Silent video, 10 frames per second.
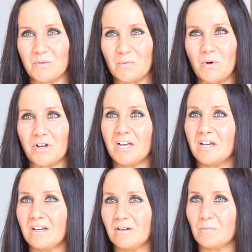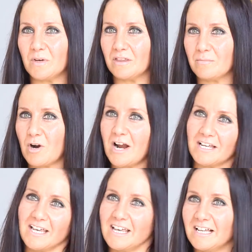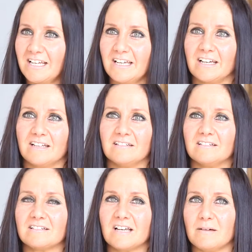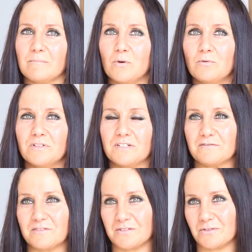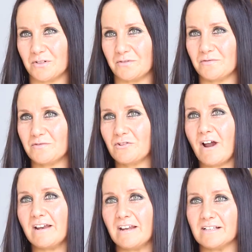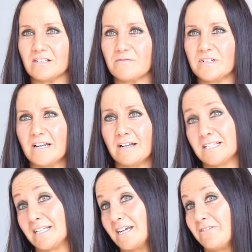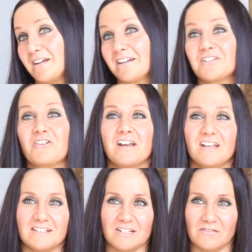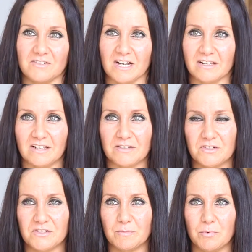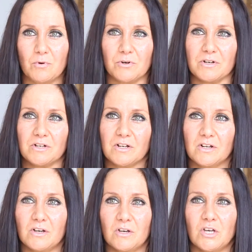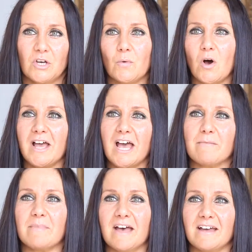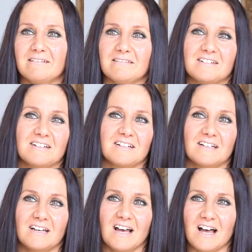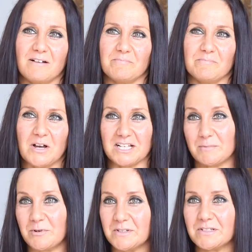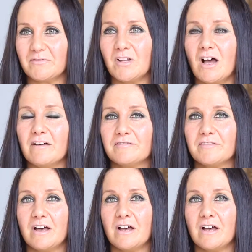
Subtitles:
working with Pranic Healing and all the different sort of trainings I've done, esoteric trainings that I've done that have just supported who I am and my experience of life,